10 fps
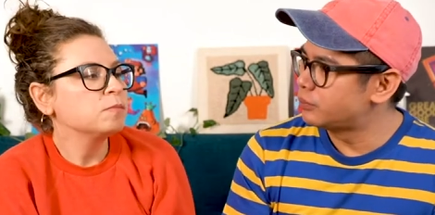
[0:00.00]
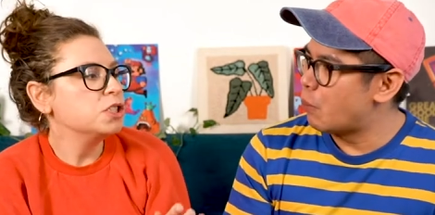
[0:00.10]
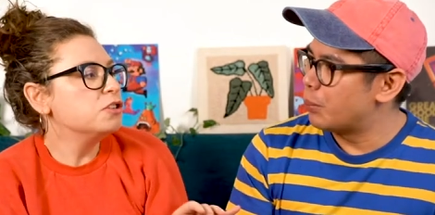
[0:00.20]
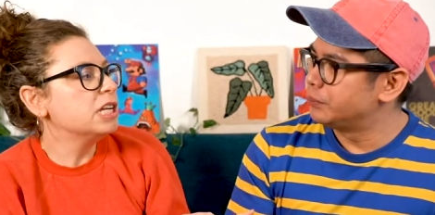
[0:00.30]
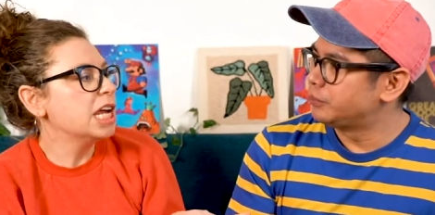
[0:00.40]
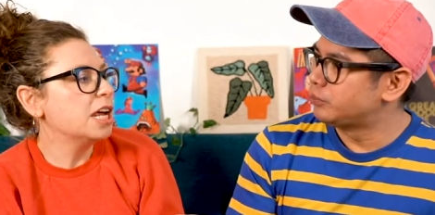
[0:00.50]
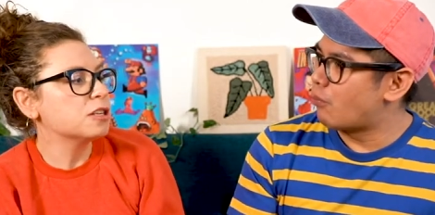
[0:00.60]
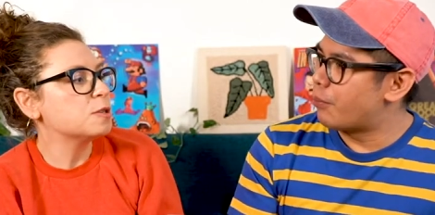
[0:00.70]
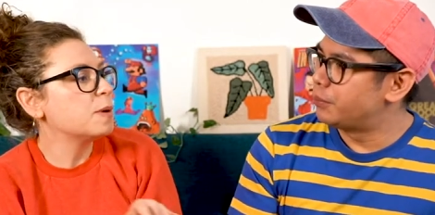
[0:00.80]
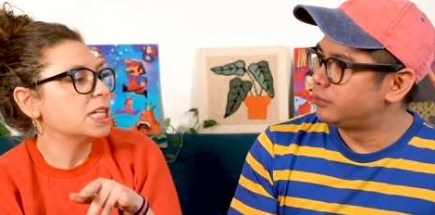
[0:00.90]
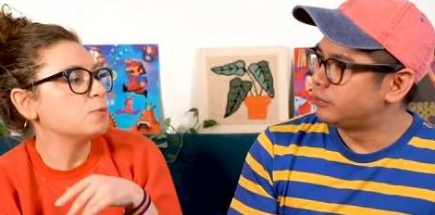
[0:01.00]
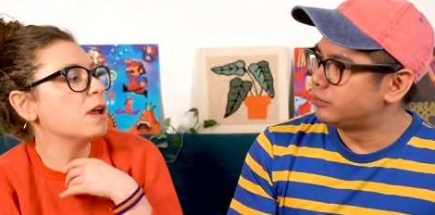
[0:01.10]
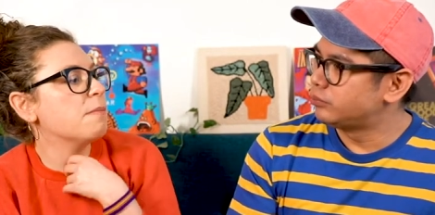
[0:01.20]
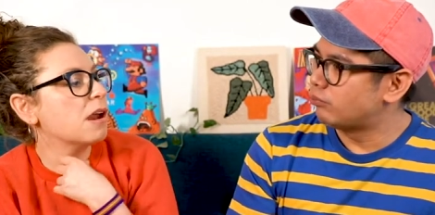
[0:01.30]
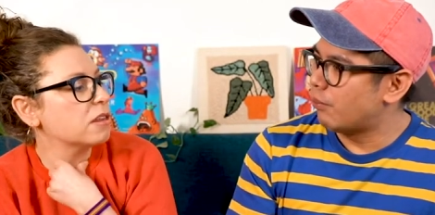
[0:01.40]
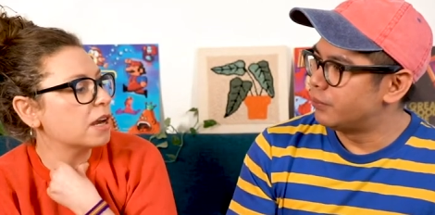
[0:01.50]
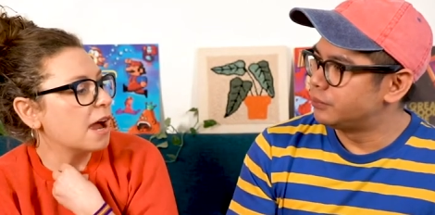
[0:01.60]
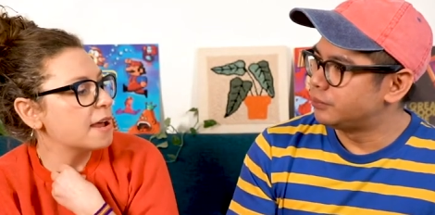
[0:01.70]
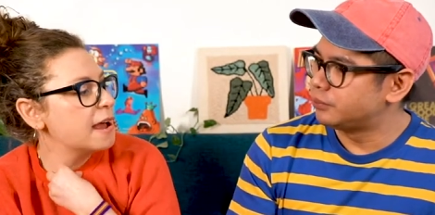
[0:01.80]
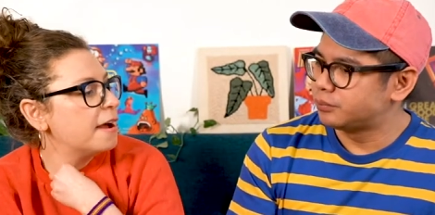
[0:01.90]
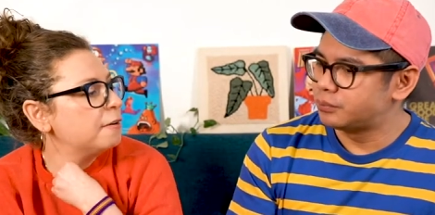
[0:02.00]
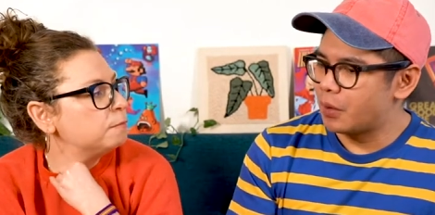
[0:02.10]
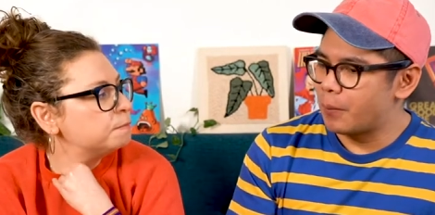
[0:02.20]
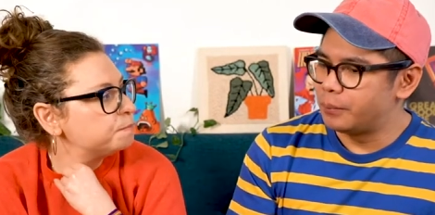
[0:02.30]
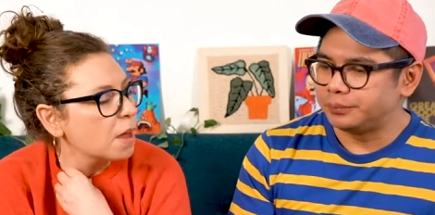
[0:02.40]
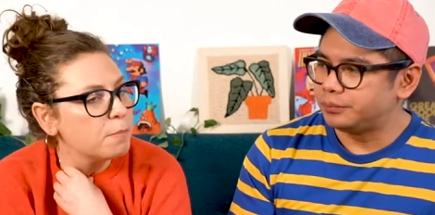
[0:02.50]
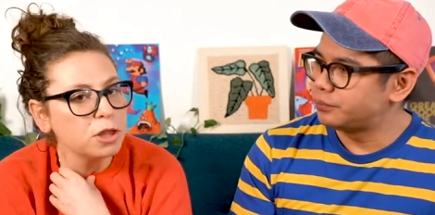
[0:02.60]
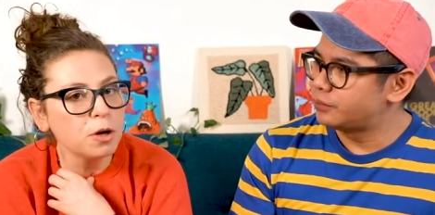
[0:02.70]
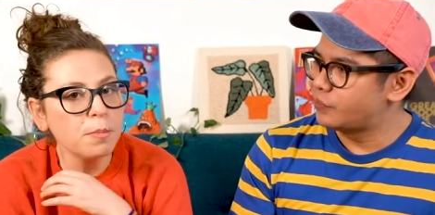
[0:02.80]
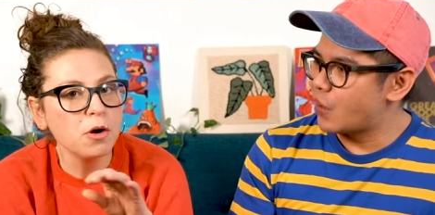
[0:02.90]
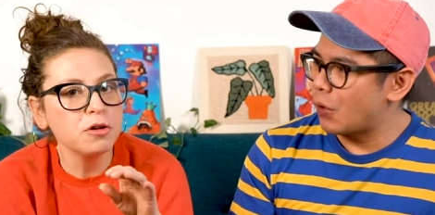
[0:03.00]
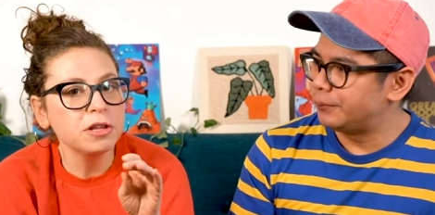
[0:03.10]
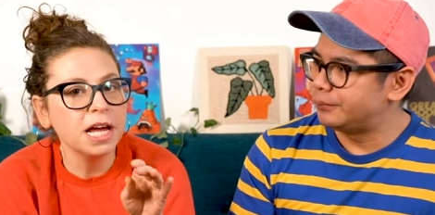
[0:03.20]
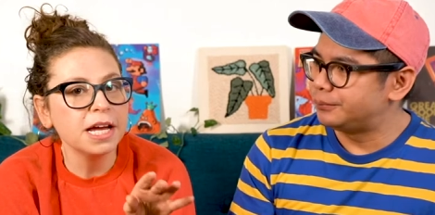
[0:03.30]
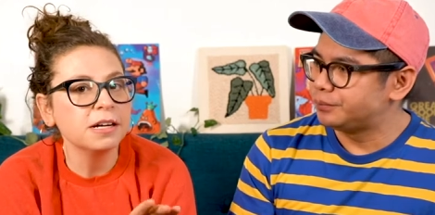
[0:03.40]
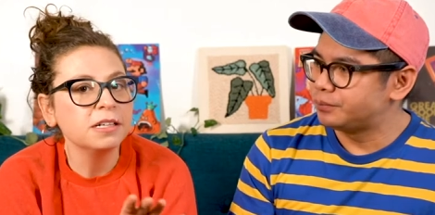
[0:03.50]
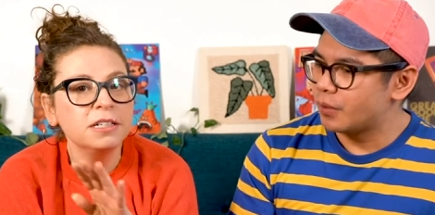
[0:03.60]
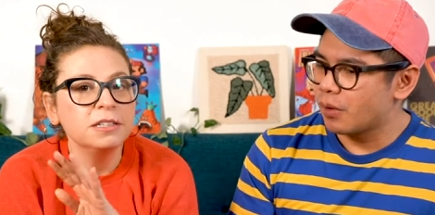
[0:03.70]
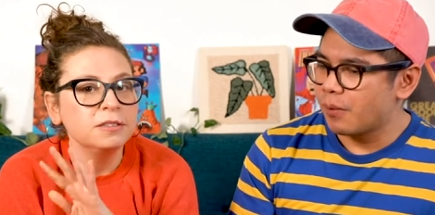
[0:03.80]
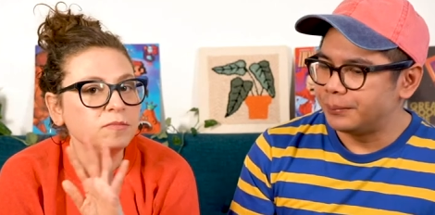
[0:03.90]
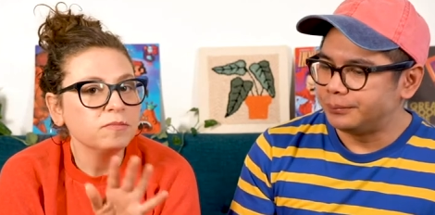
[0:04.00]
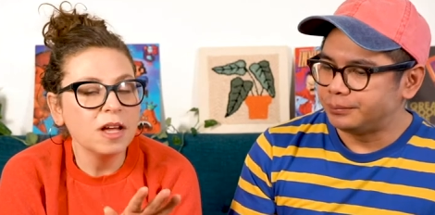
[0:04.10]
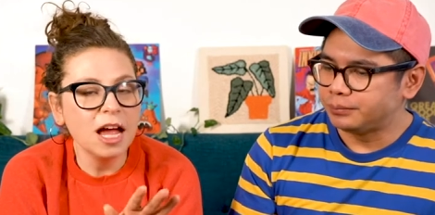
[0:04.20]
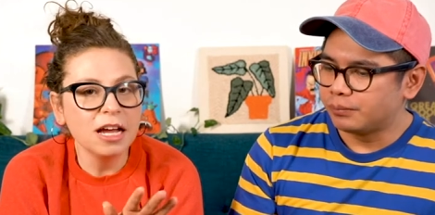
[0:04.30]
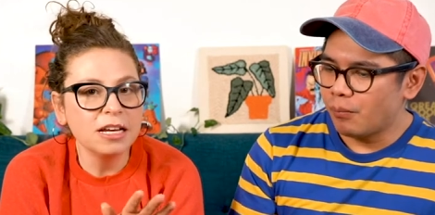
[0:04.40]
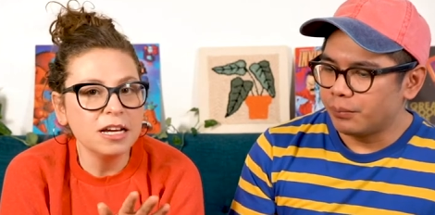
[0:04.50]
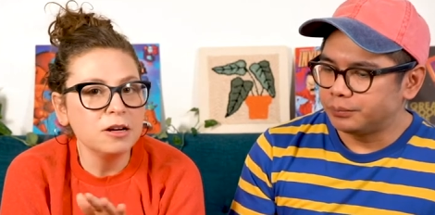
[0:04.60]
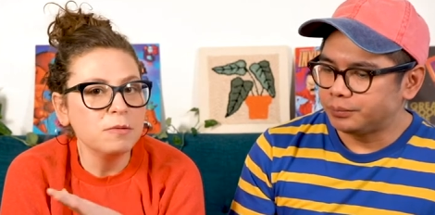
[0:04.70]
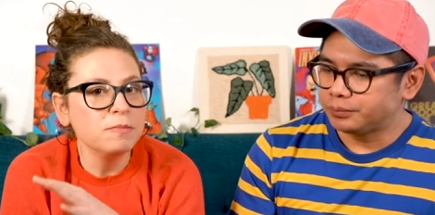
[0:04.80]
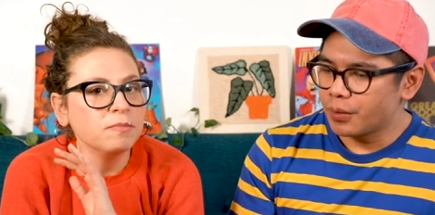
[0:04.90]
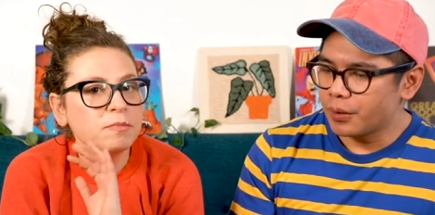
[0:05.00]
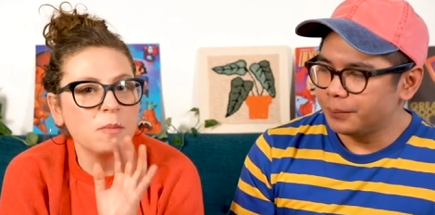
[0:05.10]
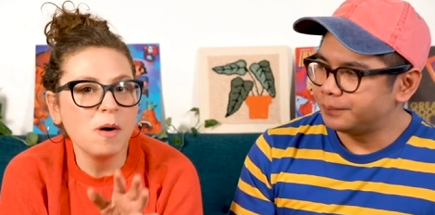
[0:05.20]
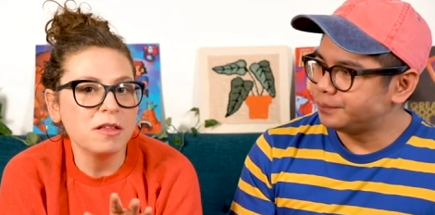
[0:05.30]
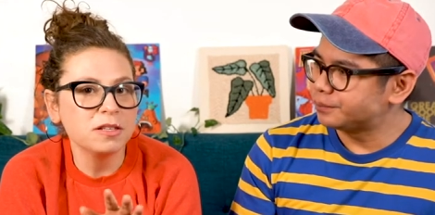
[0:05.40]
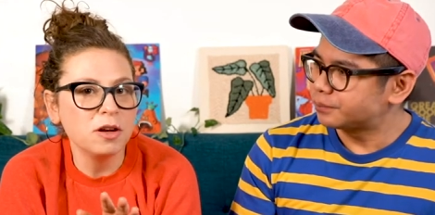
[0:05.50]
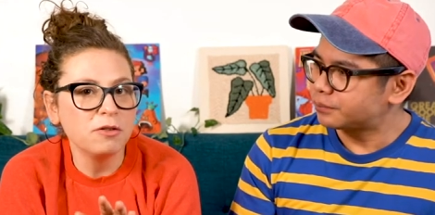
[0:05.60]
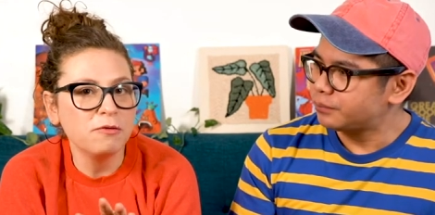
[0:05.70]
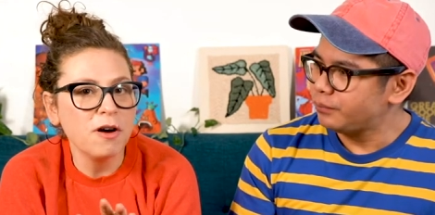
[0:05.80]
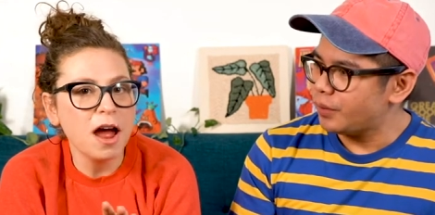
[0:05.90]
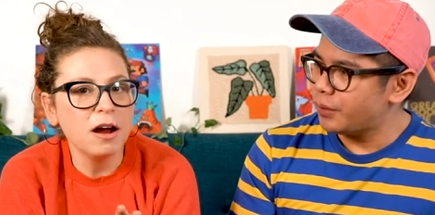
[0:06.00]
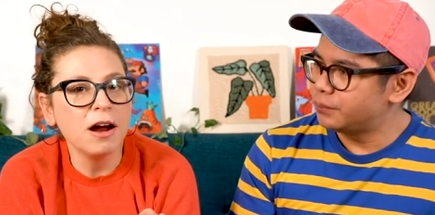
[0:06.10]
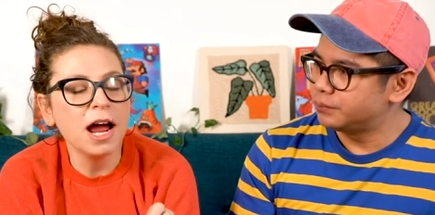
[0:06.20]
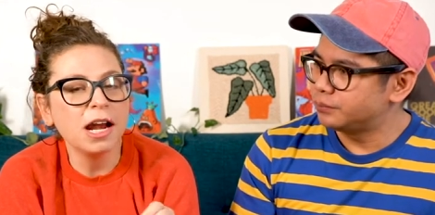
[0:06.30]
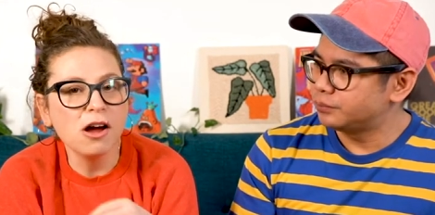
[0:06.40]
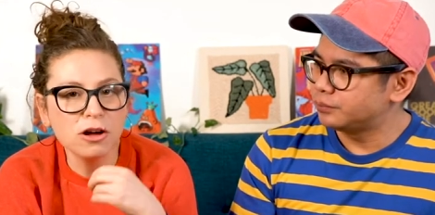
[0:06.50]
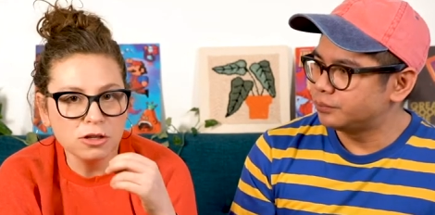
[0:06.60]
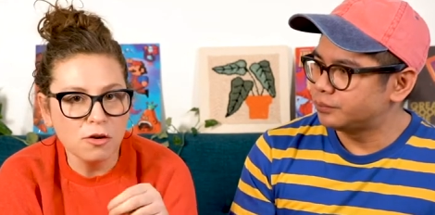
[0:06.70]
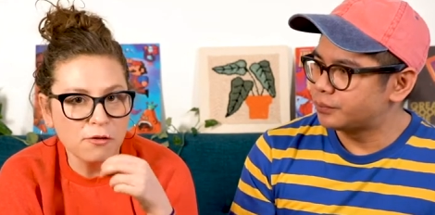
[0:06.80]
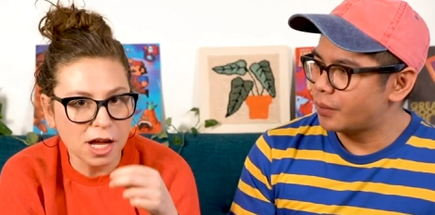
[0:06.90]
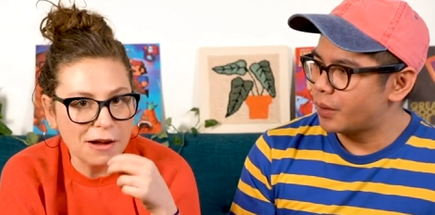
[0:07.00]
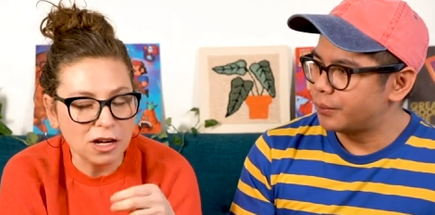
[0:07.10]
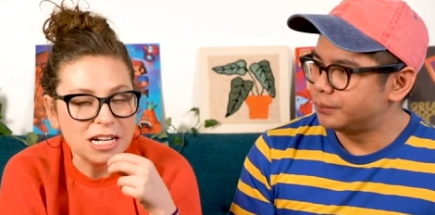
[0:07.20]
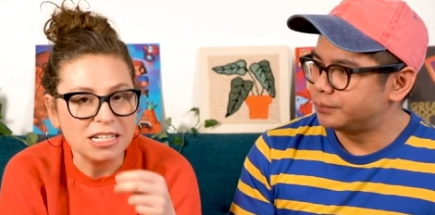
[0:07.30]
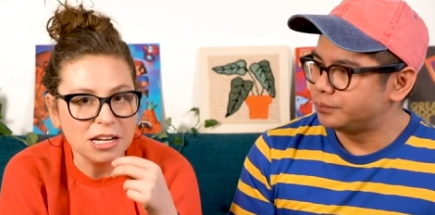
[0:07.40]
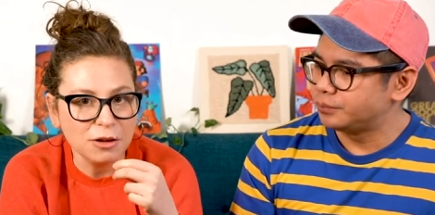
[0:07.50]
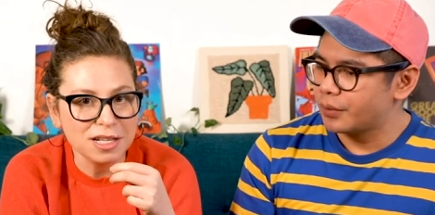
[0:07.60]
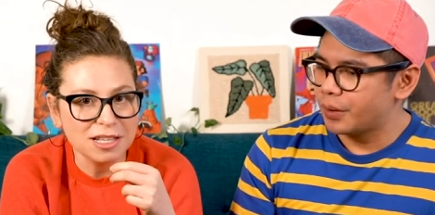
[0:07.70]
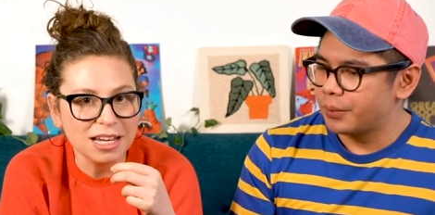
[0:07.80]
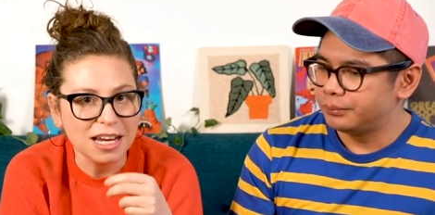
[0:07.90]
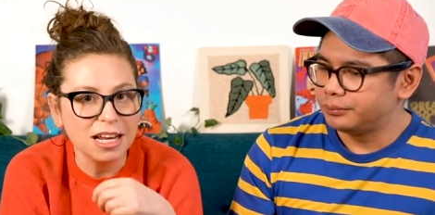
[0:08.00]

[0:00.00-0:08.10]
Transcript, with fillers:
Speaker 1: You can handle spice way better than I can, but they're both like, I can eat them, my mouth's not on fire, and I also don't feel like I have to continuously eat